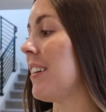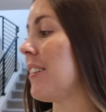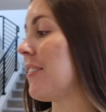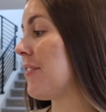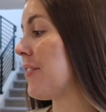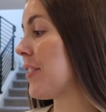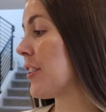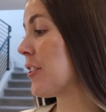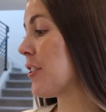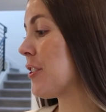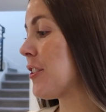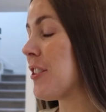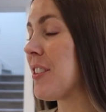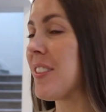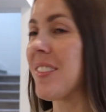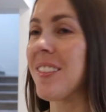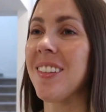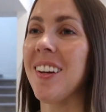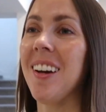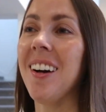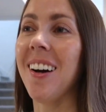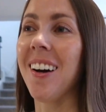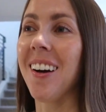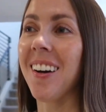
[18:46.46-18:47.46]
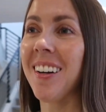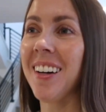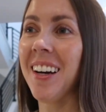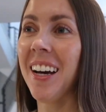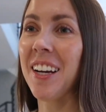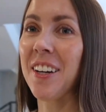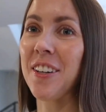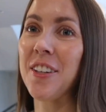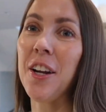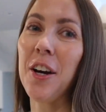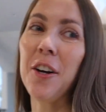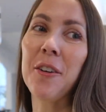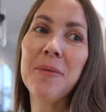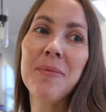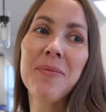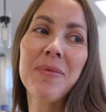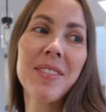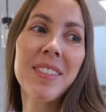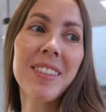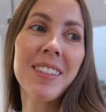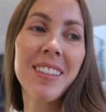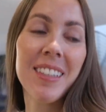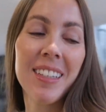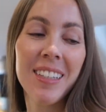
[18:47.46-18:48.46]
It feels, I don't know.
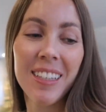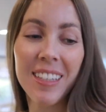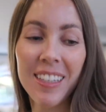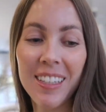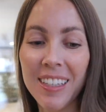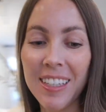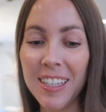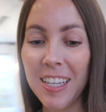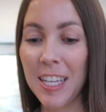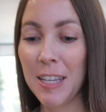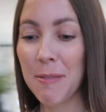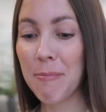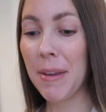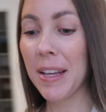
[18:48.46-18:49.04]
It